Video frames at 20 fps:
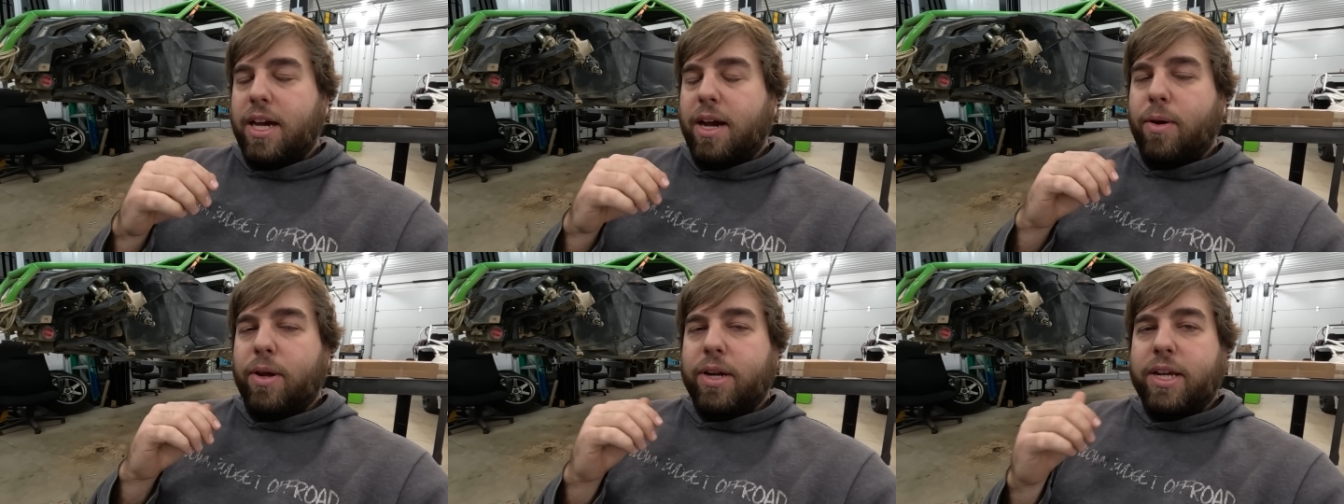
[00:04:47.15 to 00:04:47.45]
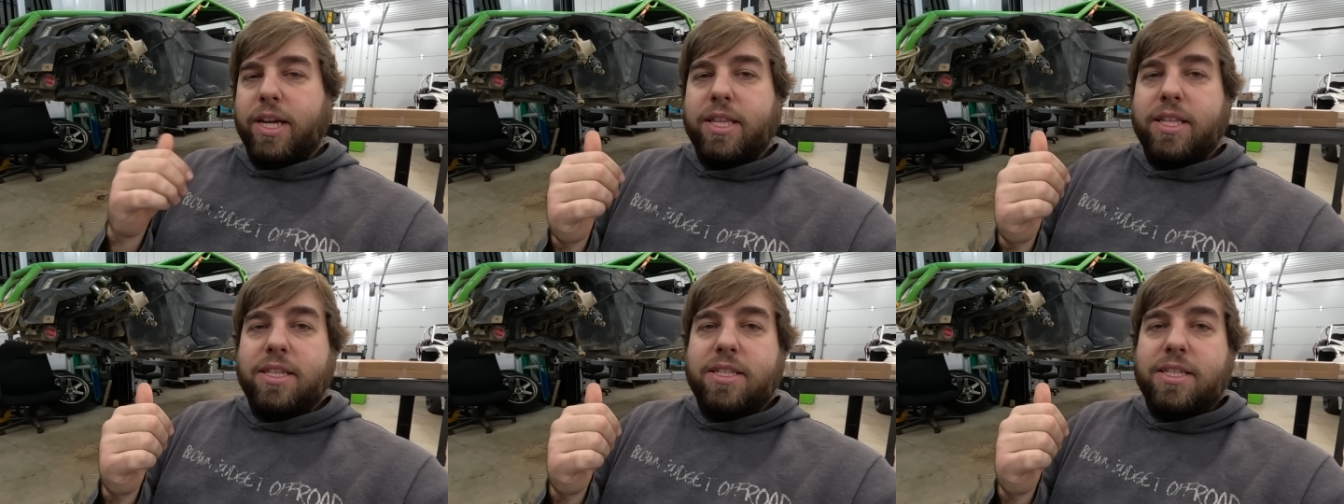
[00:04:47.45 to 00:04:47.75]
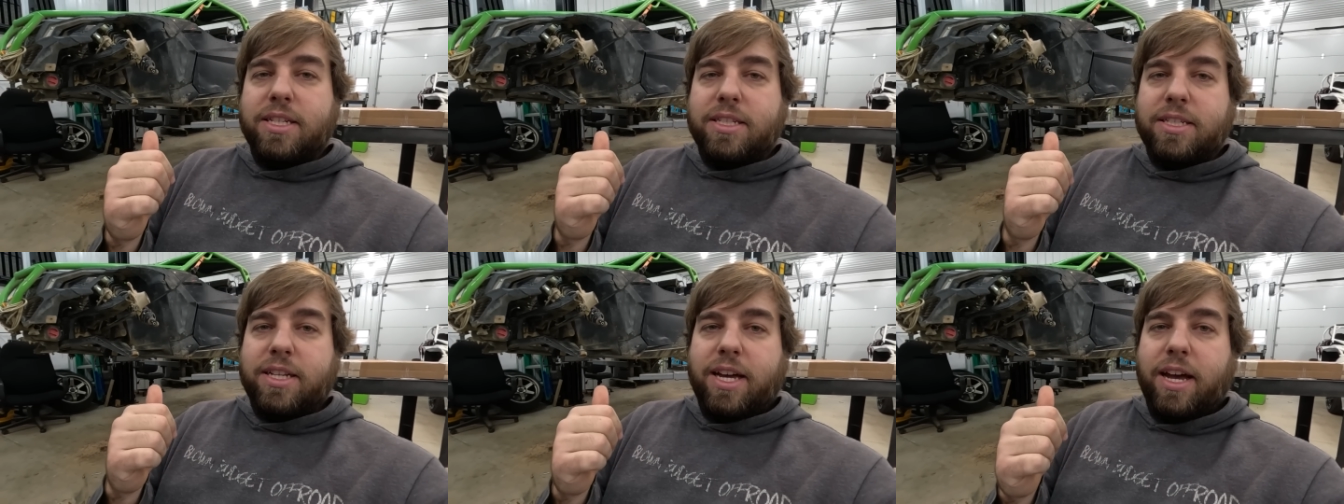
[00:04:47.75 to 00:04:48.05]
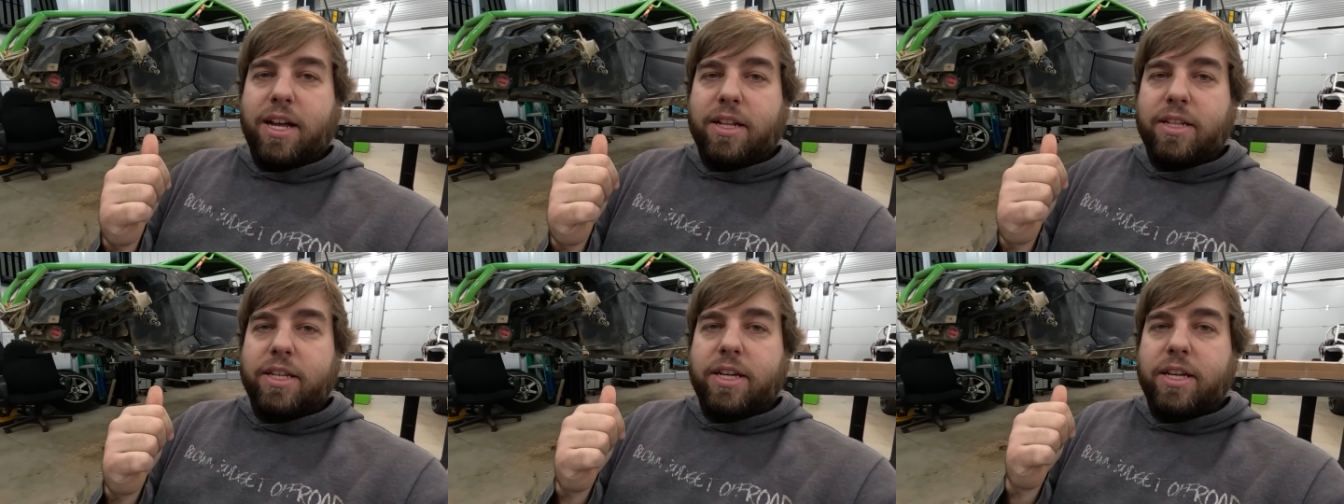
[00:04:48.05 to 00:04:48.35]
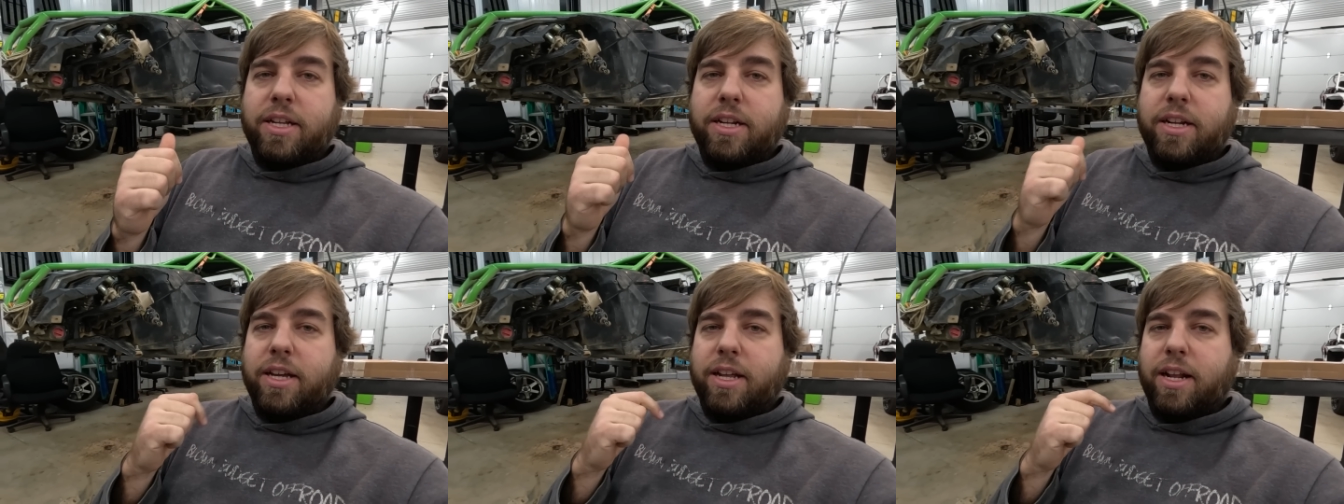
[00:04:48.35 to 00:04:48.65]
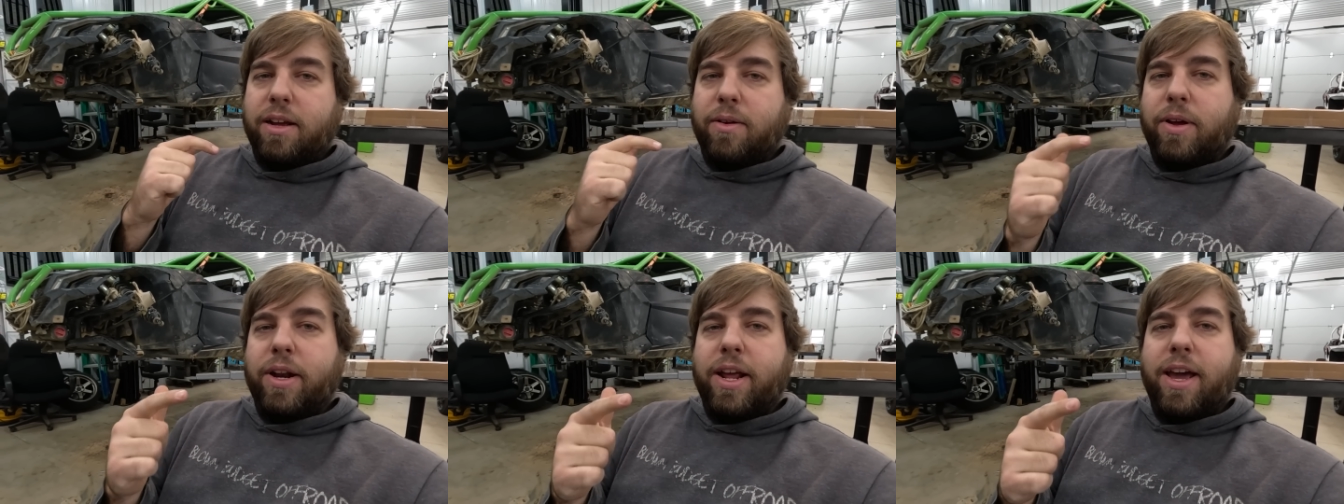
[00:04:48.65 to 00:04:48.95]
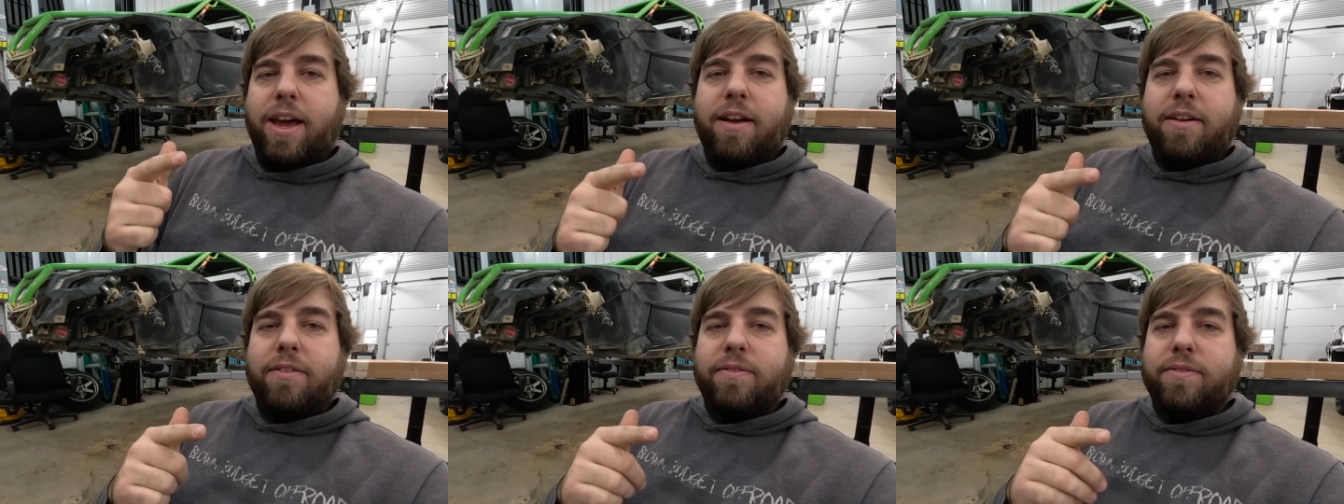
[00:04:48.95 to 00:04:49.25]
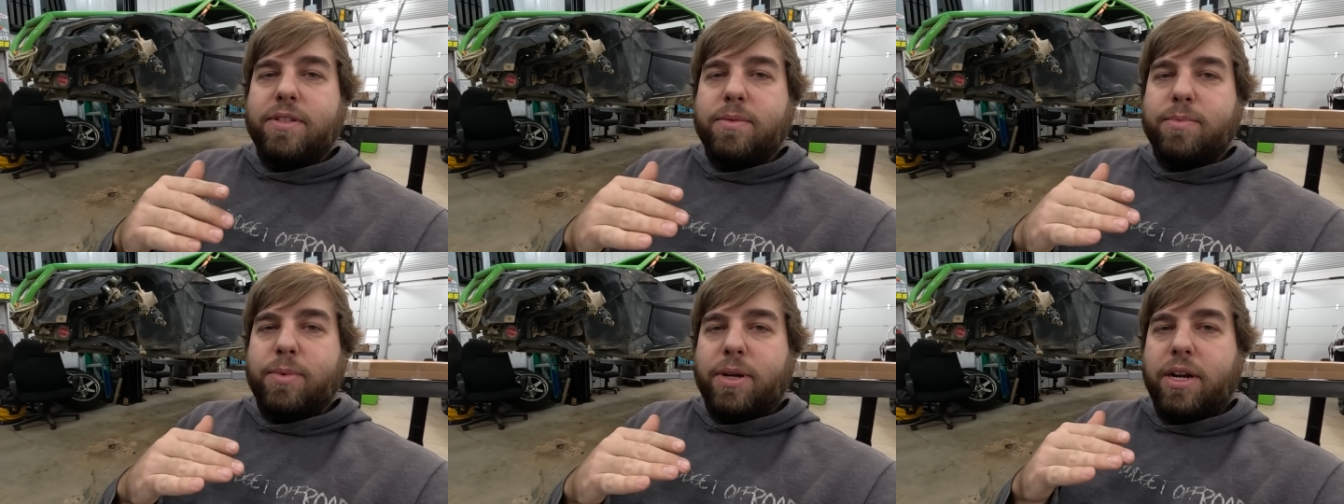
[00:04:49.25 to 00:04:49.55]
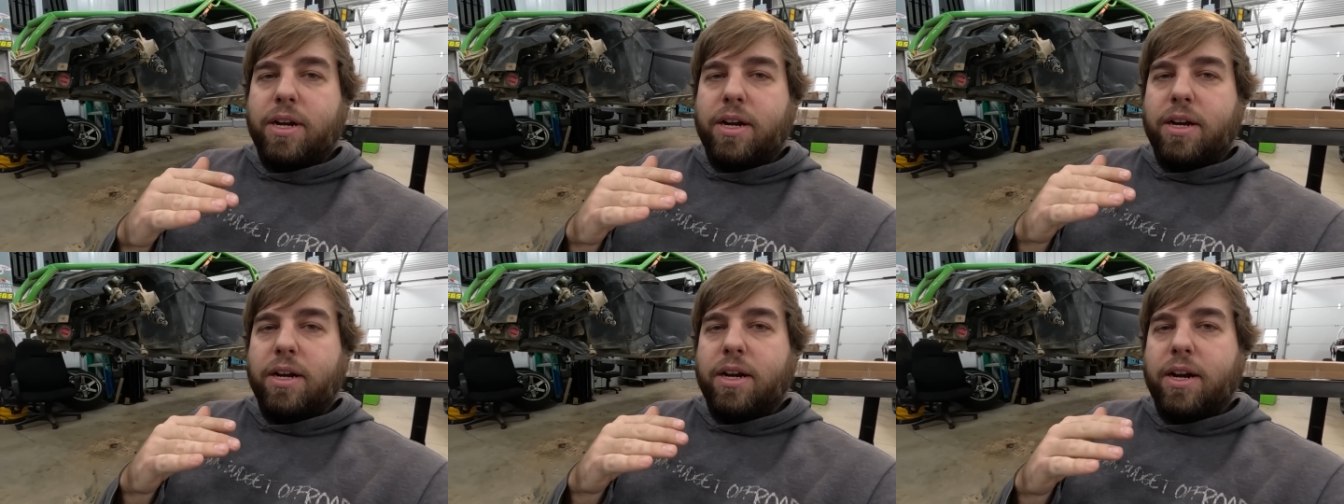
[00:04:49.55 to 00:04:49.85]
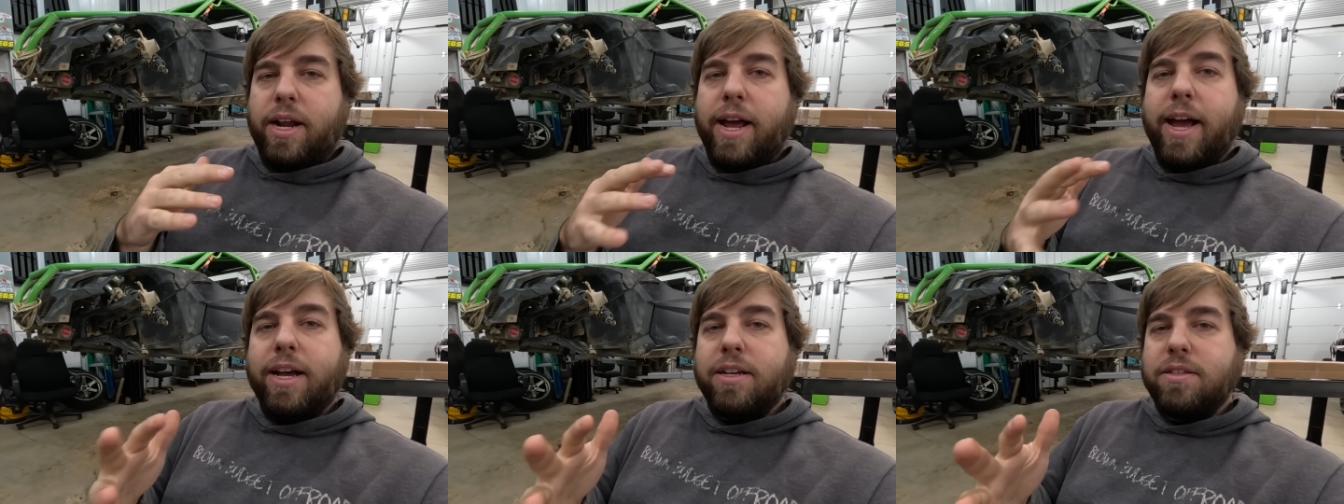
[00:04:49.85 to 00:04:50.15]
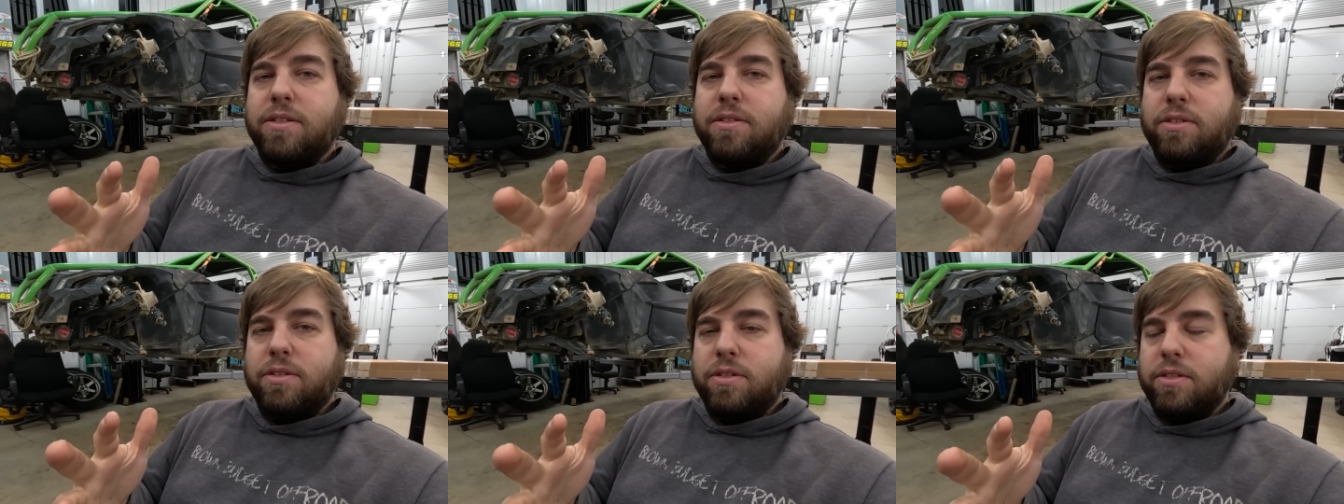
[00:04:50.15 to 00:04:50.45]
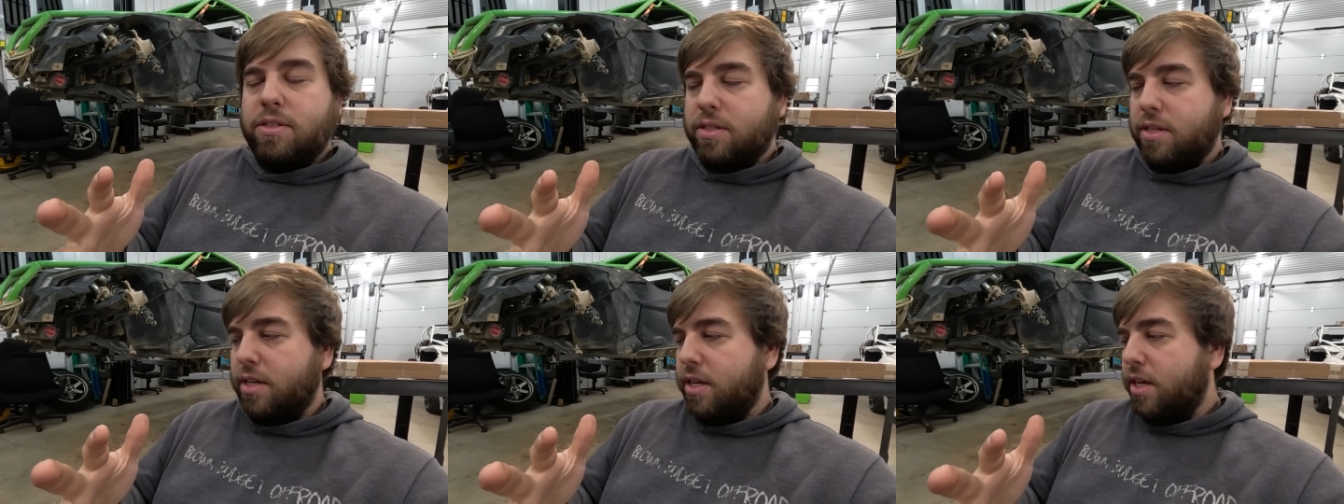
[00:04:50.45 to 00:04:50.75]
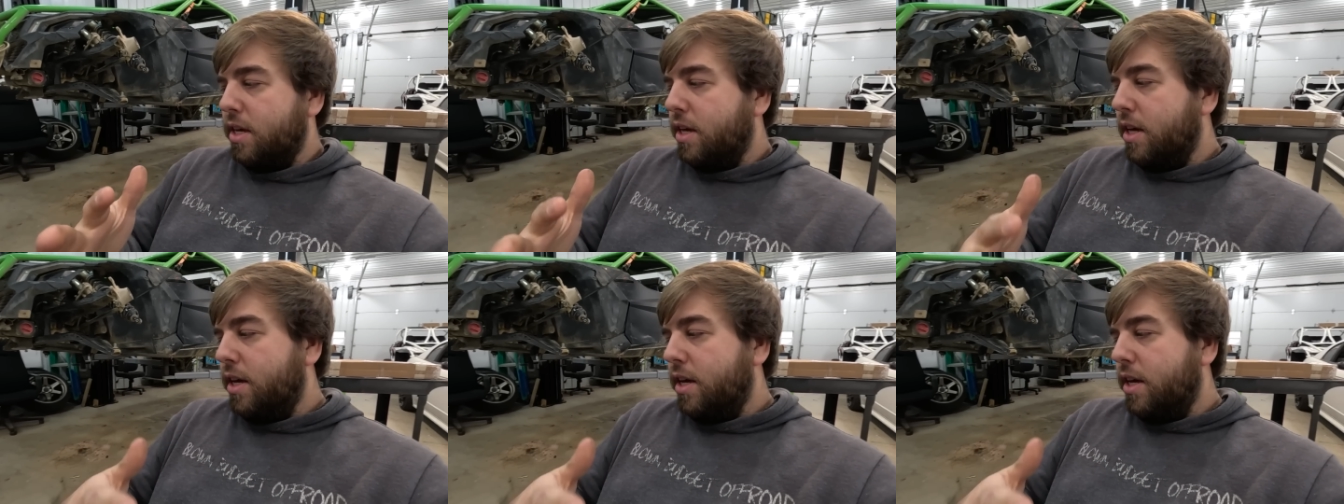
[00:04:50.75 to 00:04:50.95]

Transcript: I want to get this thing dialed in, and I want to have spare axles.